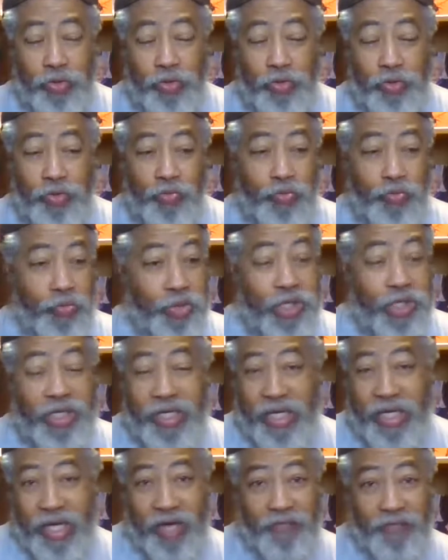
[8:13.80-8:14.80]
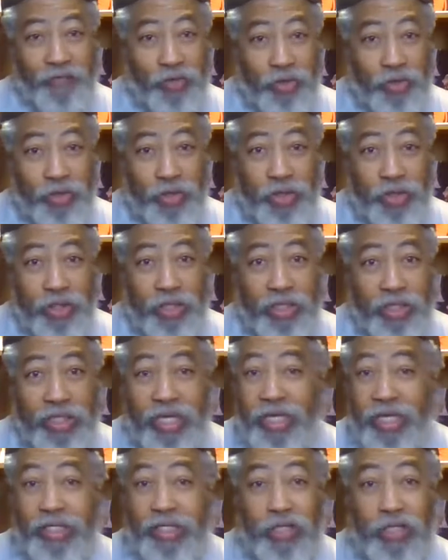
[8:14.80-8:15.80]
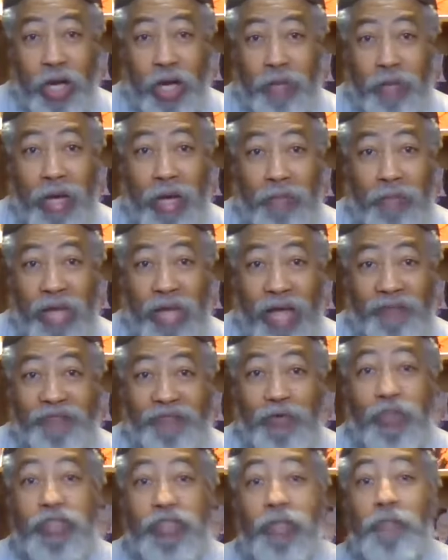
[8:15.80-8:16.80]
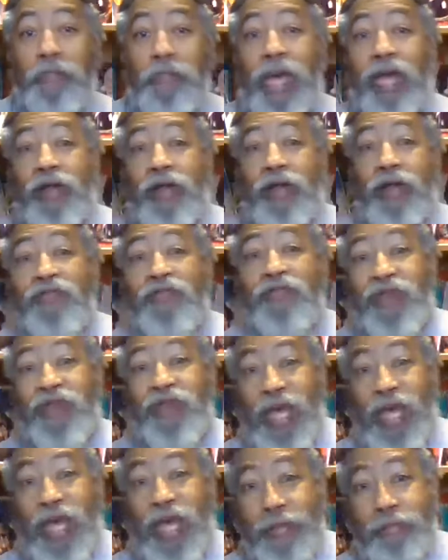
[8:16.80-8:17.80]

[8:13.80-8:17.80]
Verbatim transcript: really ever, they didn't talk about black folks. Matter of fact,